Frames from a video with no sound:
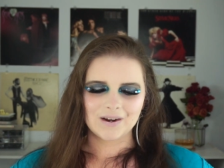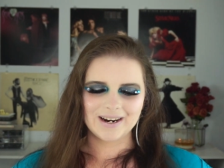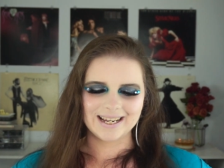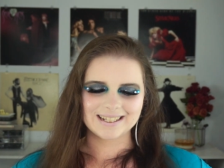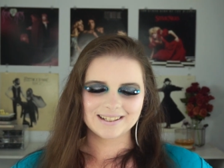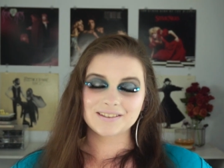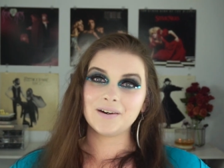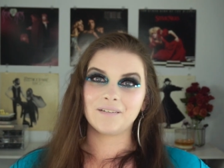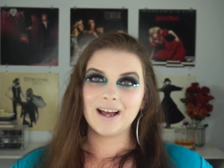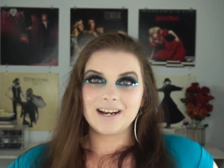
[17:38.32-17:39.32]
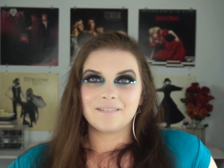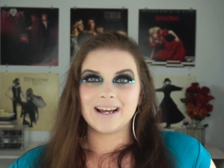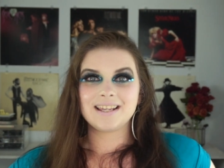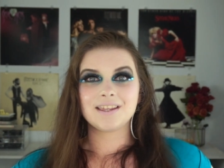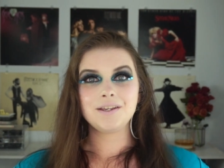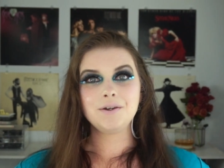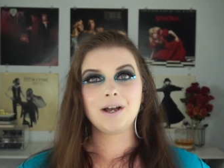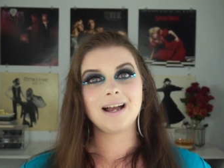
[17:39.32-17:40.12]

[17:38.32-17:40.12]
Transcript: All right, so anyway, thank you